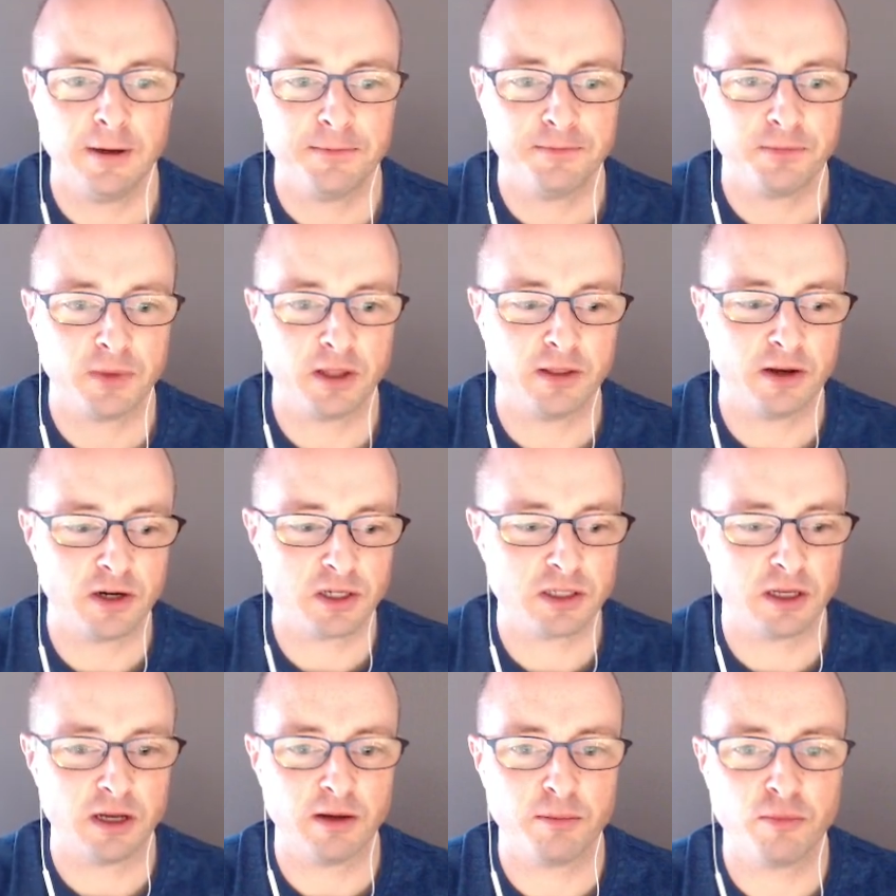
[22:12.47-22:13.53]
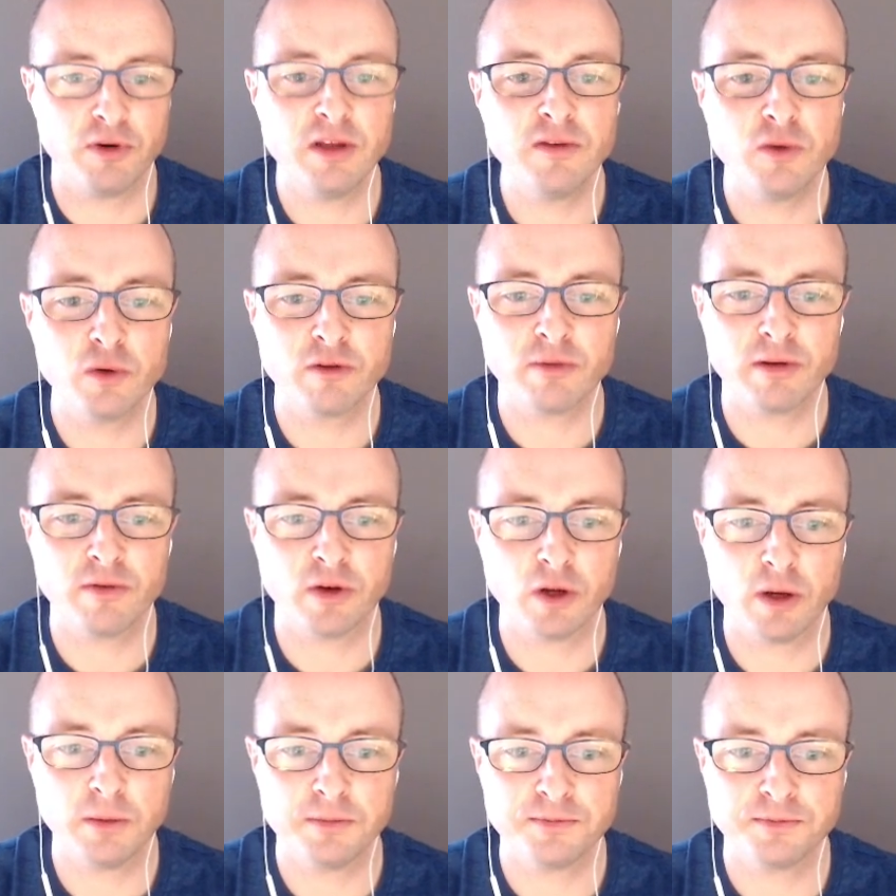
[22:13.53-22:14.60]
And there's a preview of my
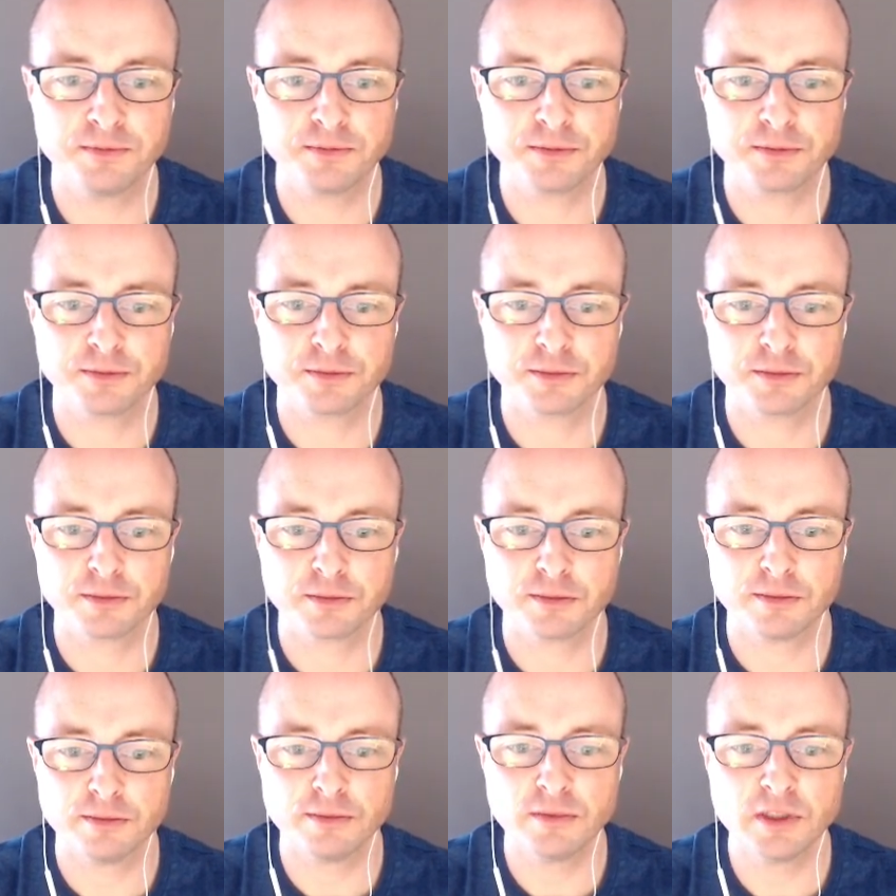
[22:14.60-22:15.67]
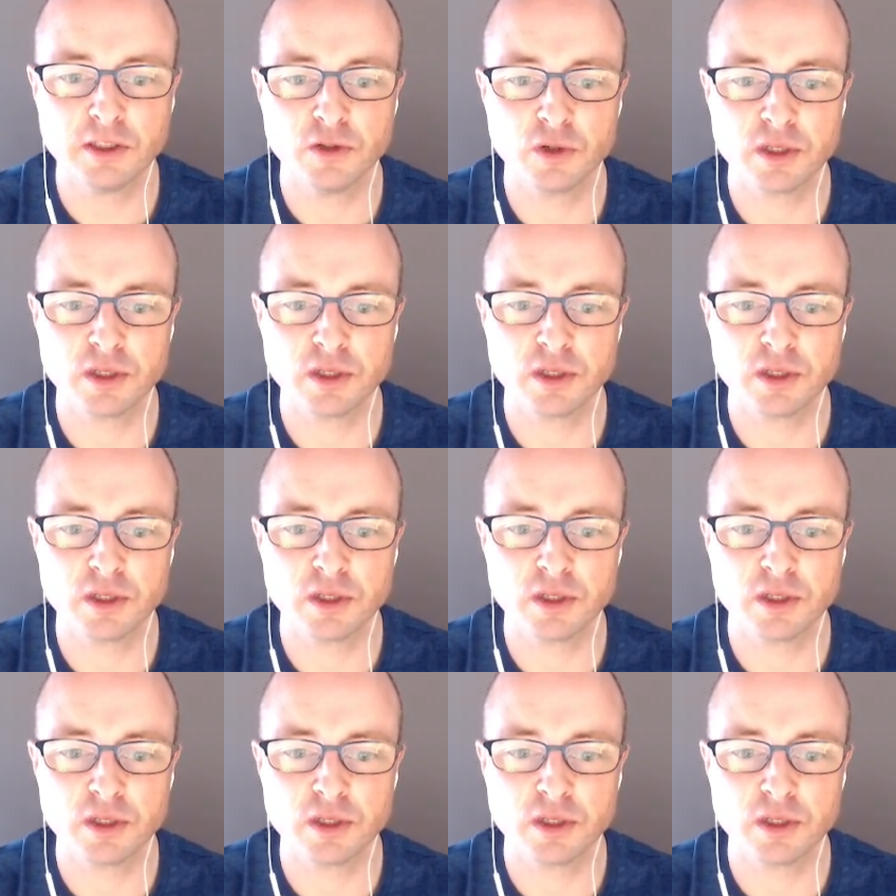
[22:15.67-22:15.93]
video. You